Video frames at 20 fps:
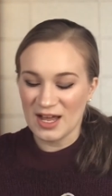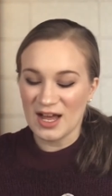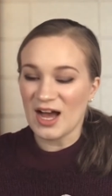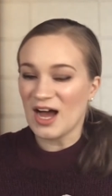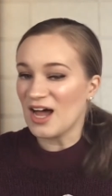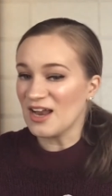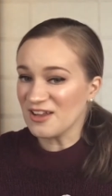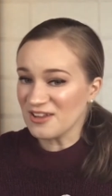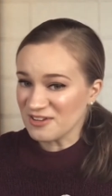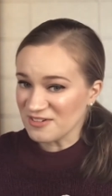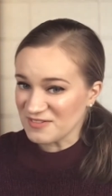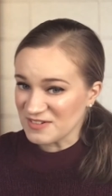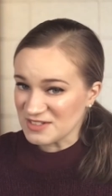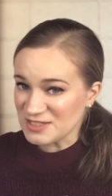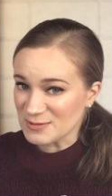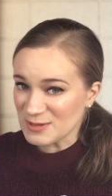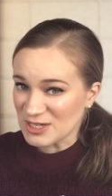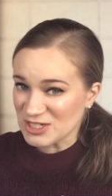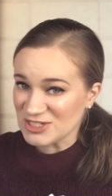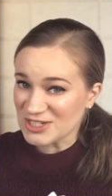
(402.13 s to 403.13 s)
Another face
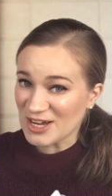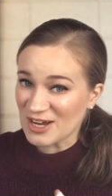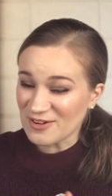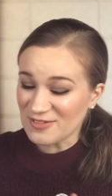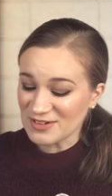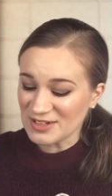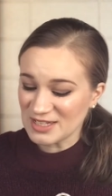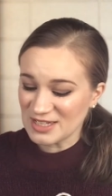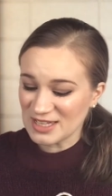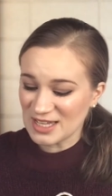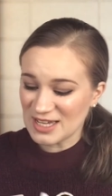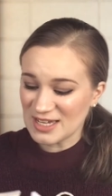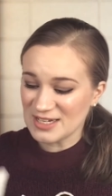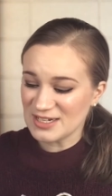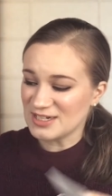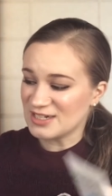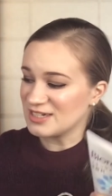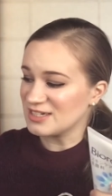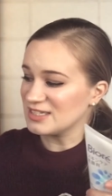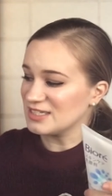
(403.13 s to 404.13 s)
wash I really like
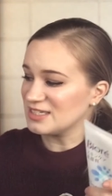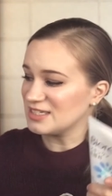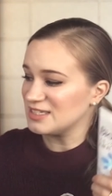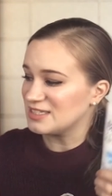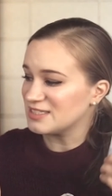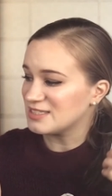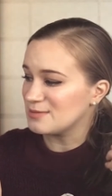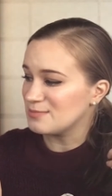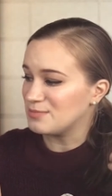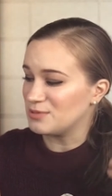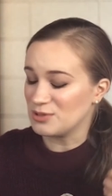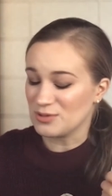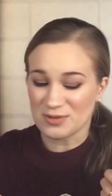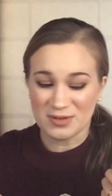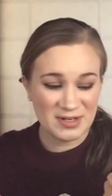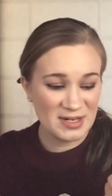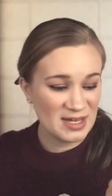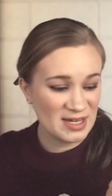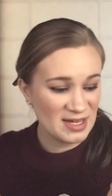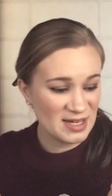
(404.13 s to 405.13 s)
are these
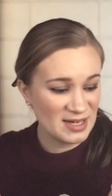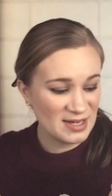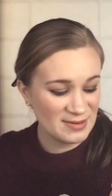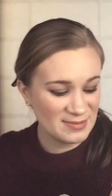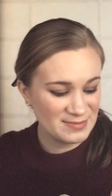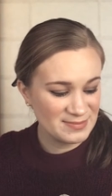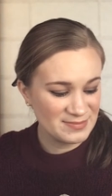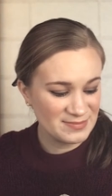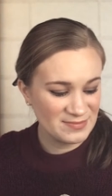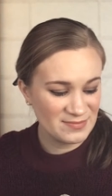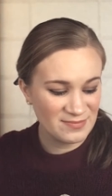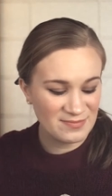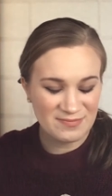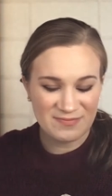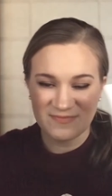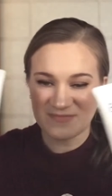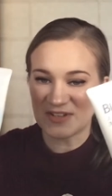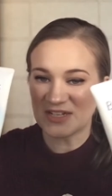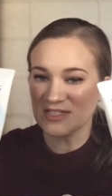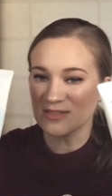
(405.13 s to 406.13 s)
Biore
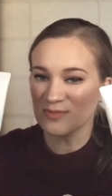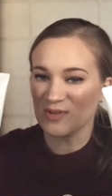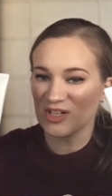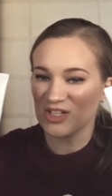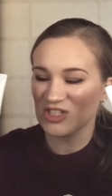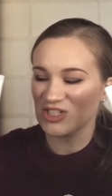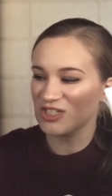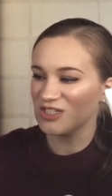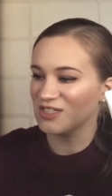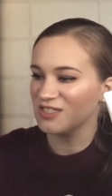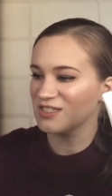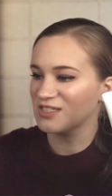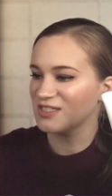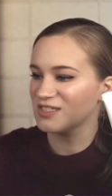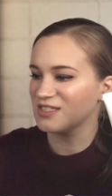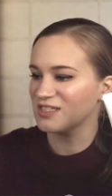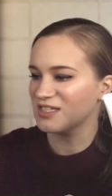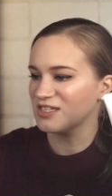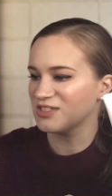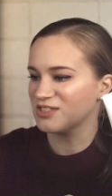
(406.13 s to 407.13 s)
face washes.
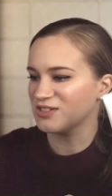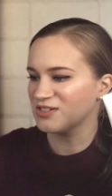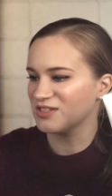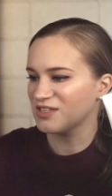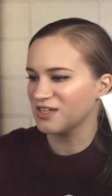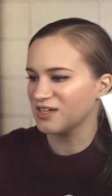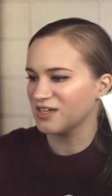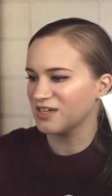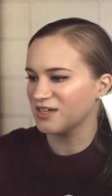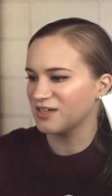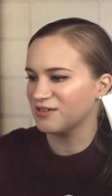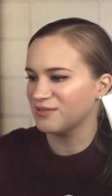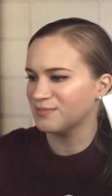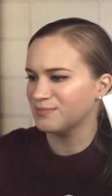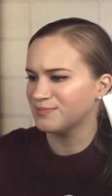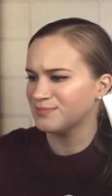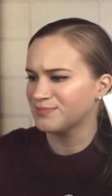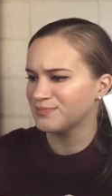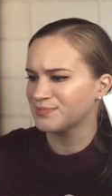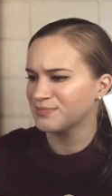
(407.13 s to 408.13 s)
These are the
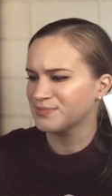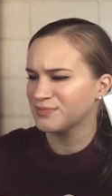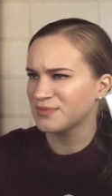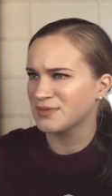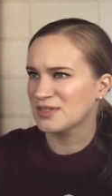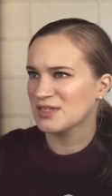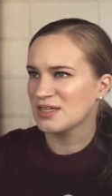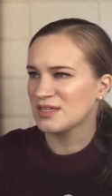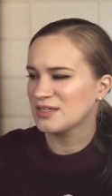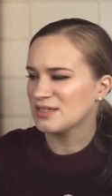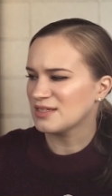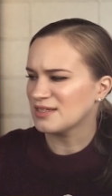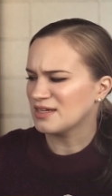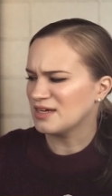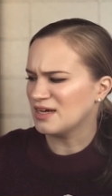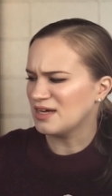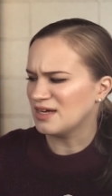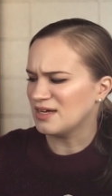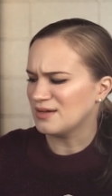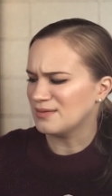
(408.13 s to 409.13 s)

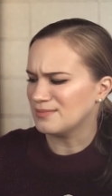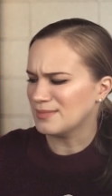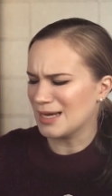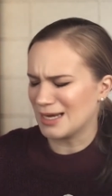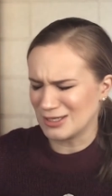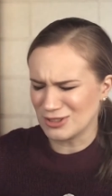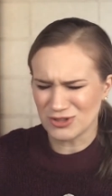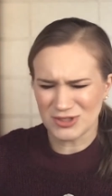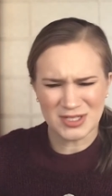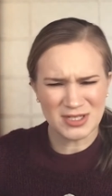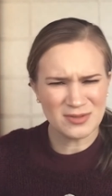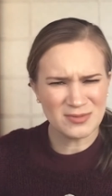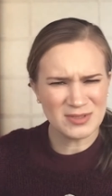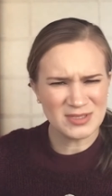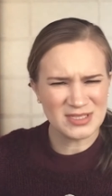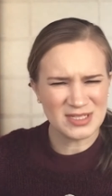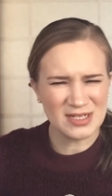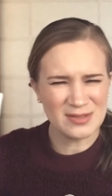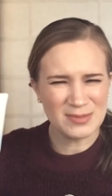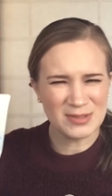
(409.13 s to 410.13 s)
hydrating ones,
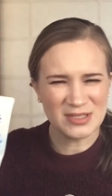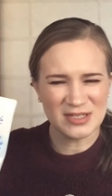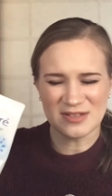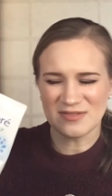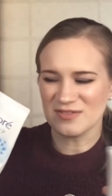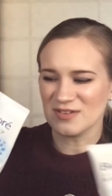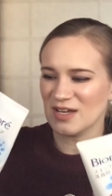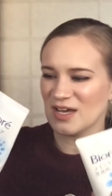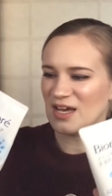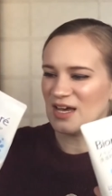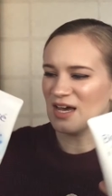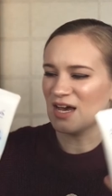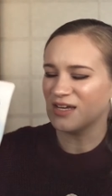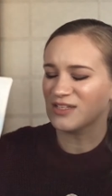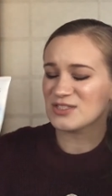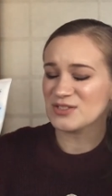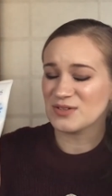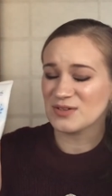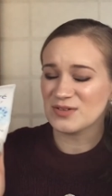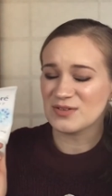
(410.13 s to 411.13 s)
I believe.
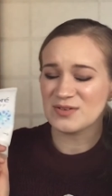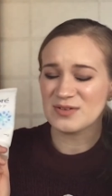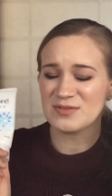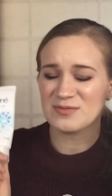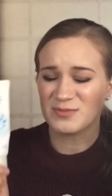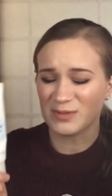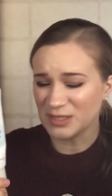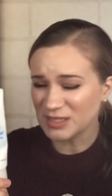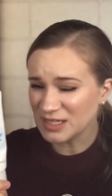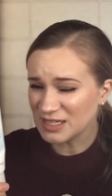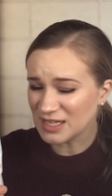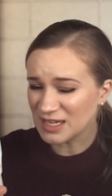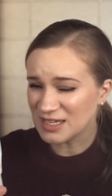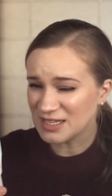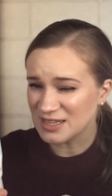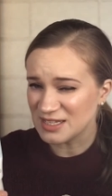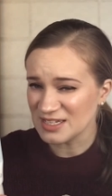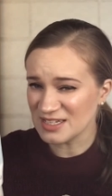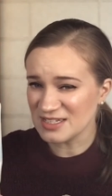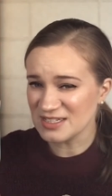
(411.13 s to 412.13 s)
So really like
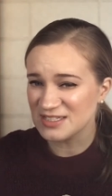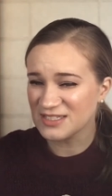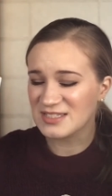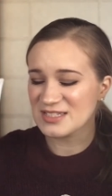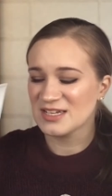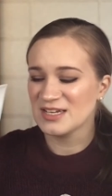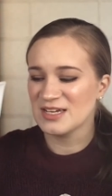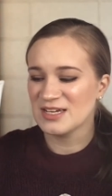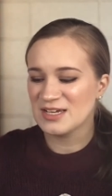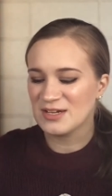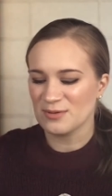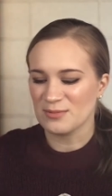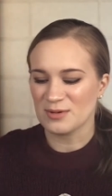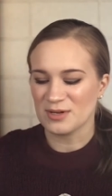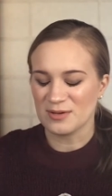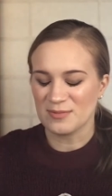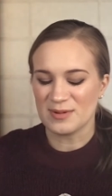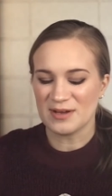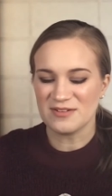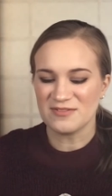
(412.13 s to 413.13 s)
these.
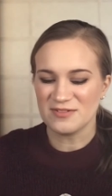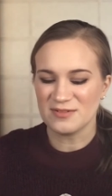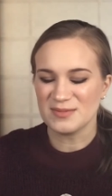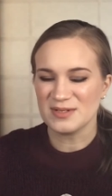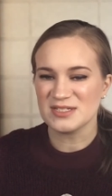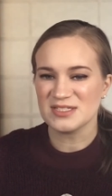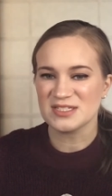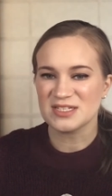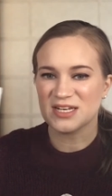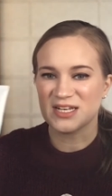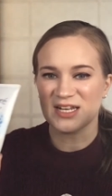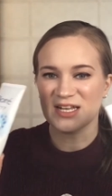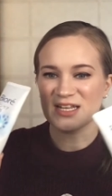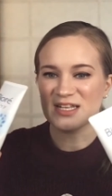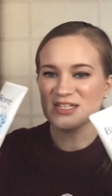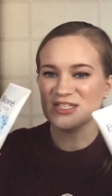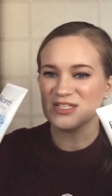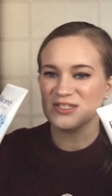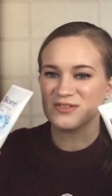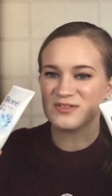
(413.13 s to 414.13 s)
Work well for my skin. I
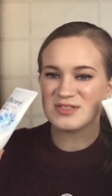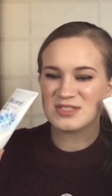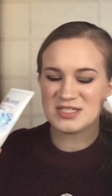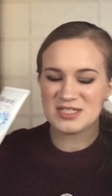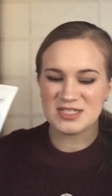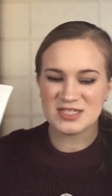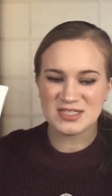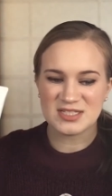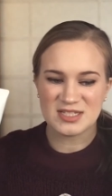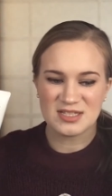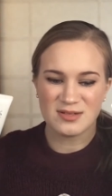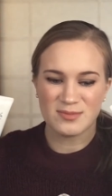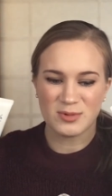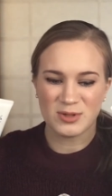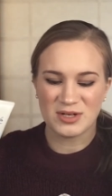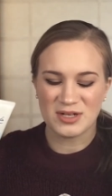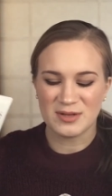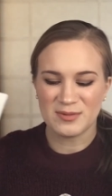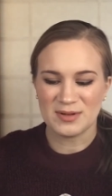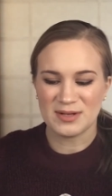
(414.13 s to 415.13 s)
like to use these in the
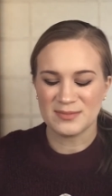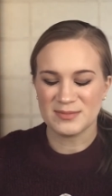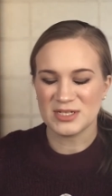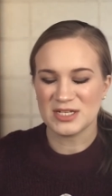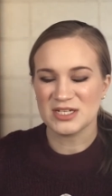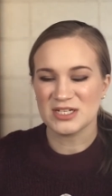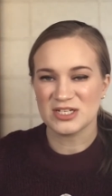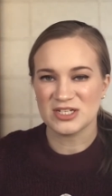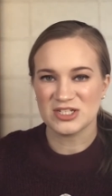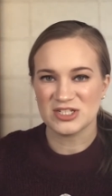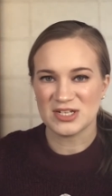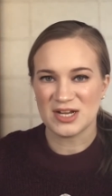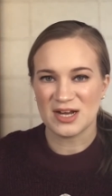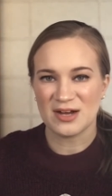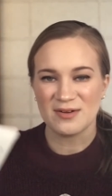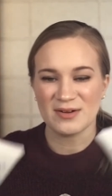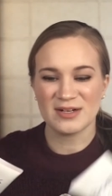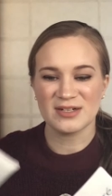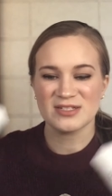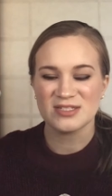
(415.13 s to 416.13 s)
morning when I'm taking a
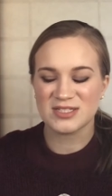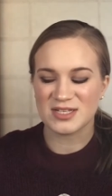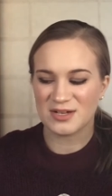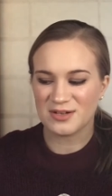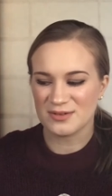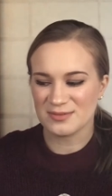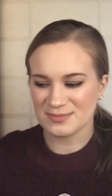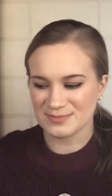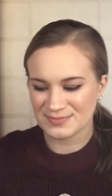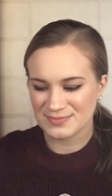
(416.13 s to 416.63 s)
shower, so